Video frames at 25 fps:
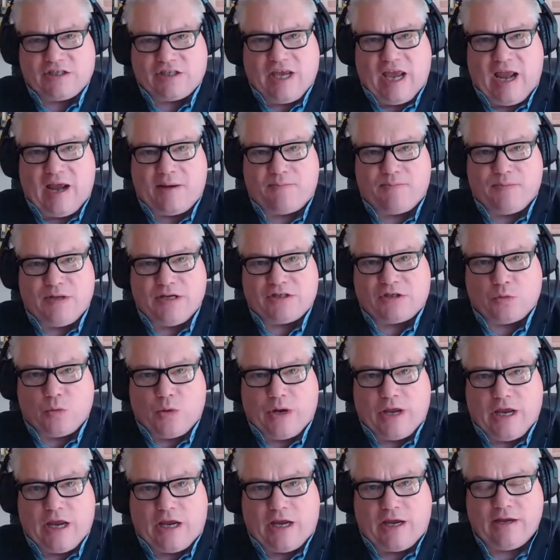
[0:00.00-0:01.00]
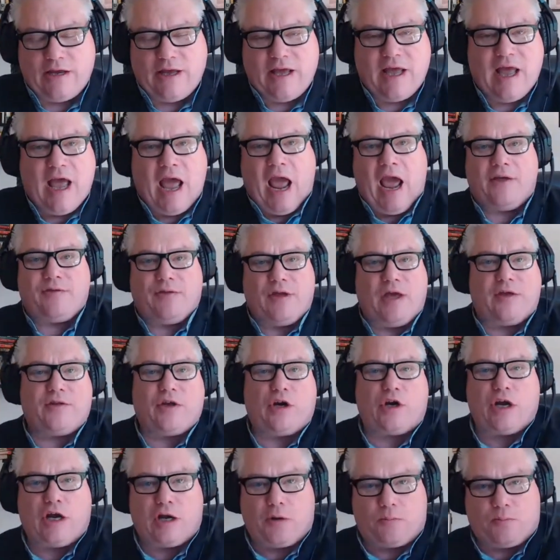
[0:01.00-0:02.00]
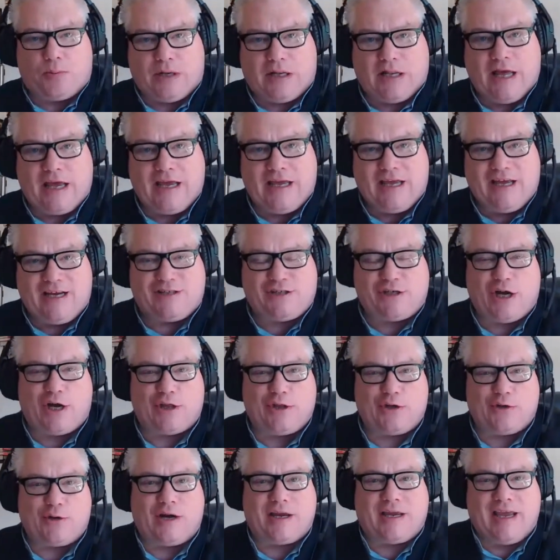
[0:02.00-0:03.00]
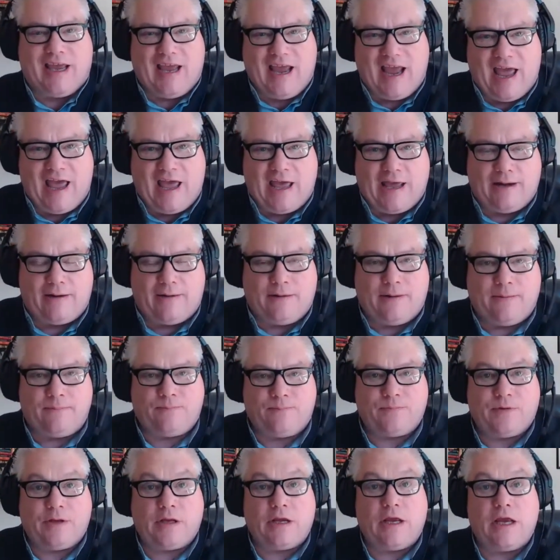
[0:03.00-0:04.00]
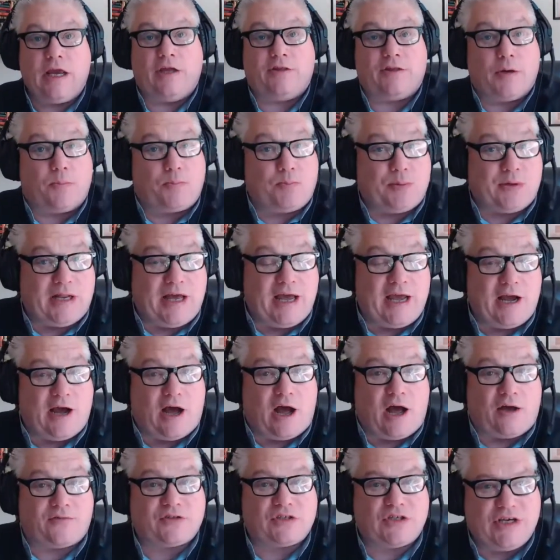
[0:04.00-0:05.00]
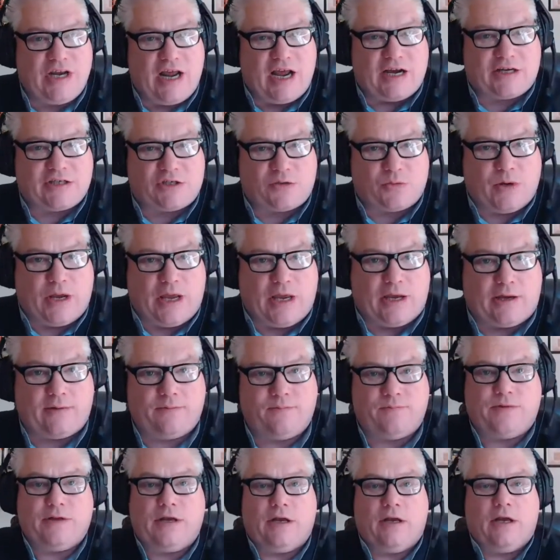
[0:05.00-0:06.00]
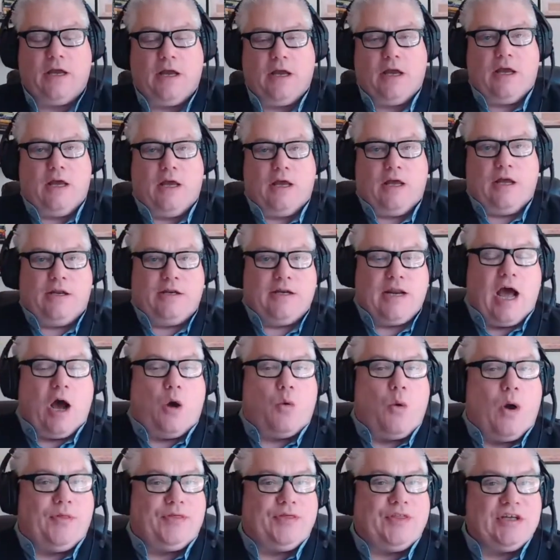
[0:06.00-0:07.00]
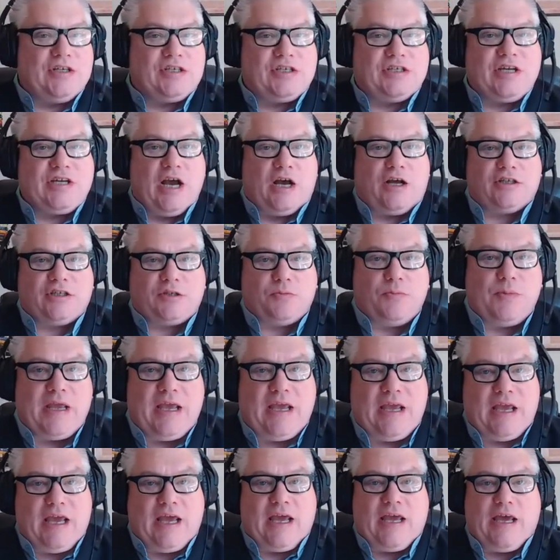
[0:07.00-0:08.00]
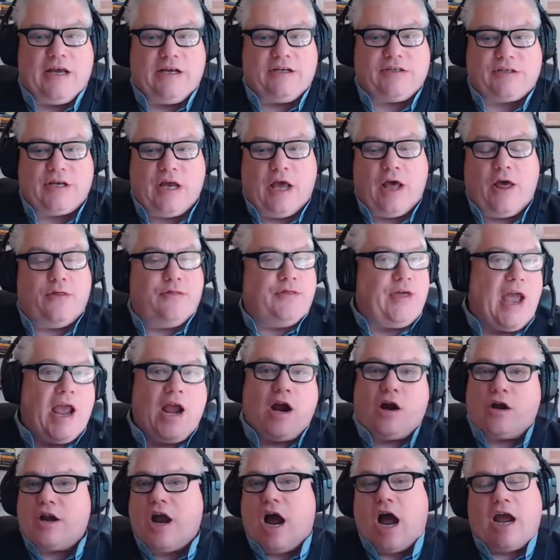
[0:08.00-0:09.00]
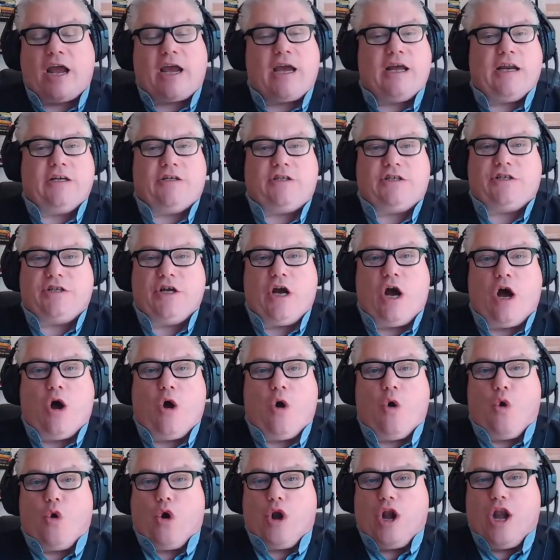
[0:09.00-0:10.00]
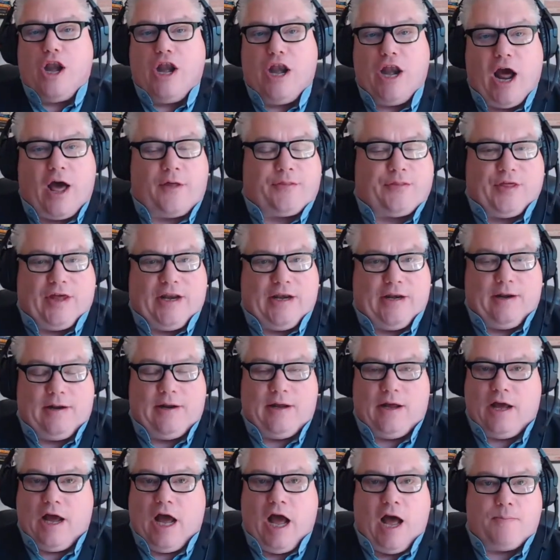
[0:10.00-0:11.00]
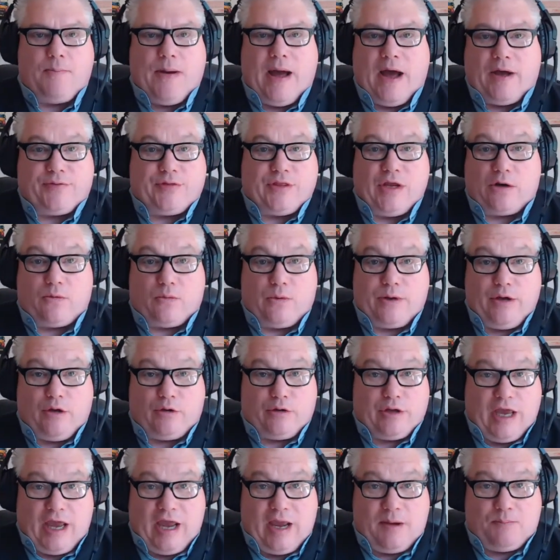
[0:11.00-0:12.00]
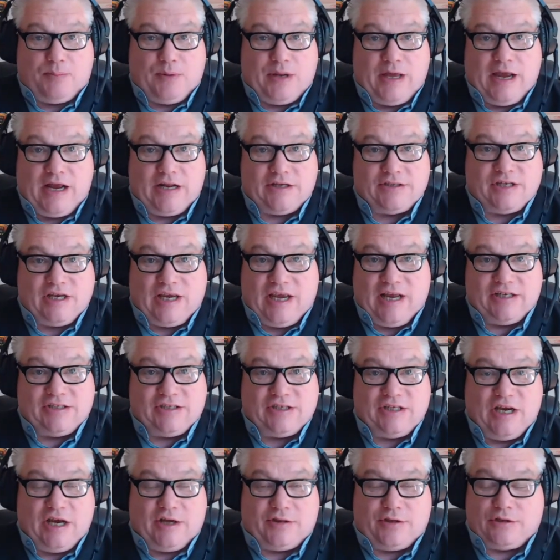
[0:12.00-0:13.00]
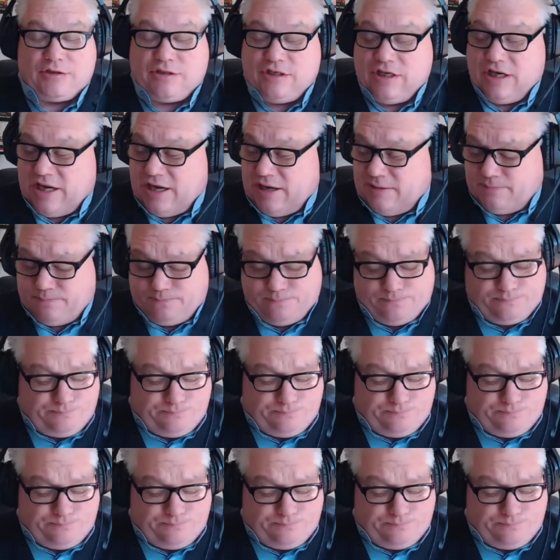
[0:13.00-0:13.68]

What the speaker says: game this week, and then they're going to play each other again in the playoffs next week. Now, what this tells me is they are not going to show nothing about their real game plans against the other team.